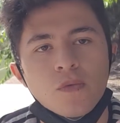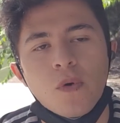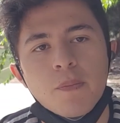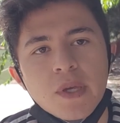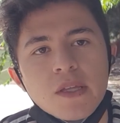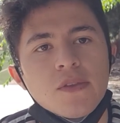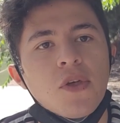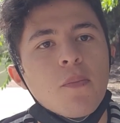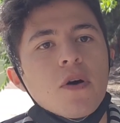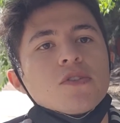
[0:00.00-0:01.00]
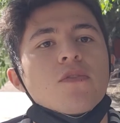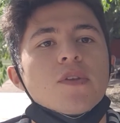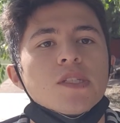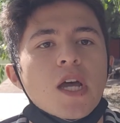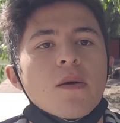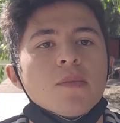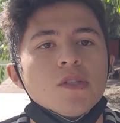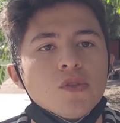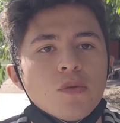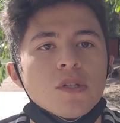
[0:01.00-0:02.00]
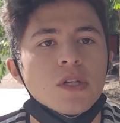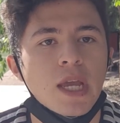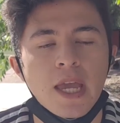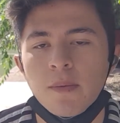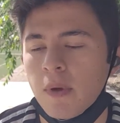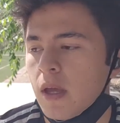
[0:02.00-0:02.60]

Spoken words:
repeat the most of the time during the game.